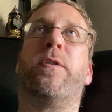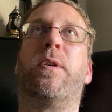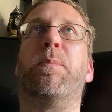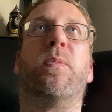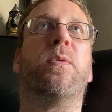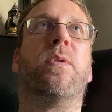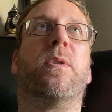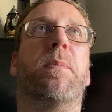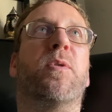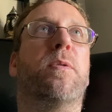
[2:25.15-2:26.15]

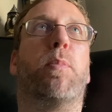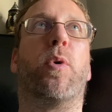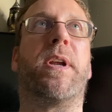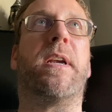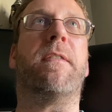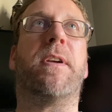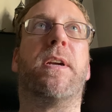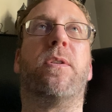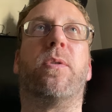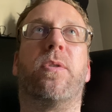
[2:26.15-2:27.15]
some sporting
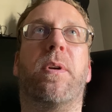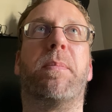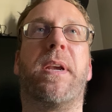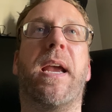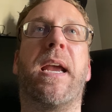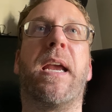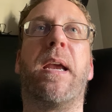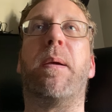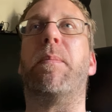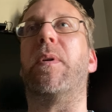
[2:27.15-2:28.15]
event or some
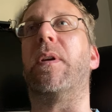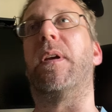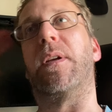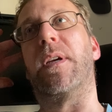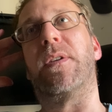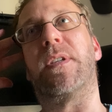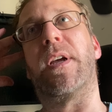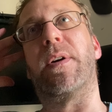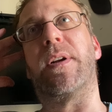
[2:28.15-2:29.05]
game, etc.